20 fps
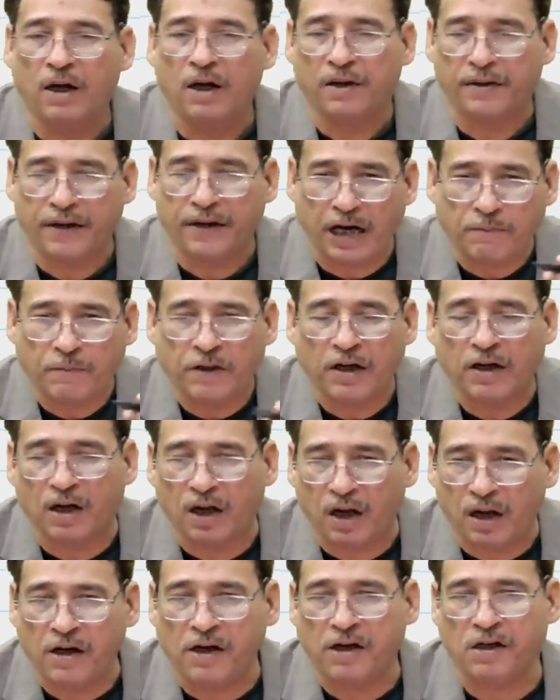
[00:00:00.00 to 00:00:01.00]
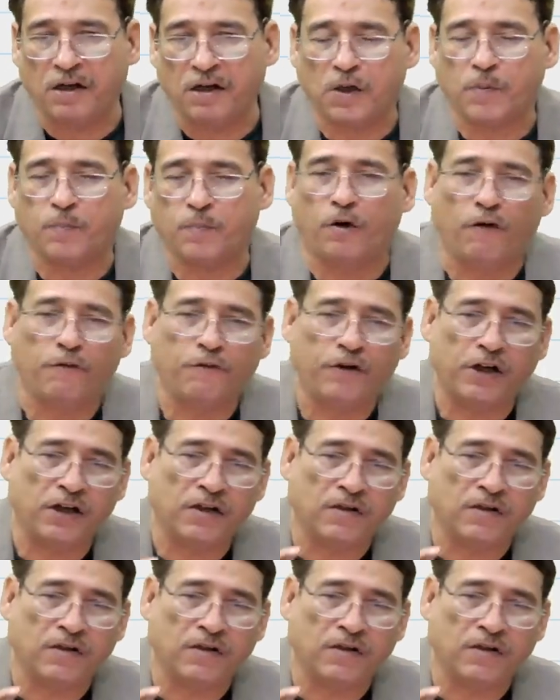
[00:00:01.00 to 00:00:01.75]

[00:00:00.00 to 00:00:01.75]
That when current year's profit is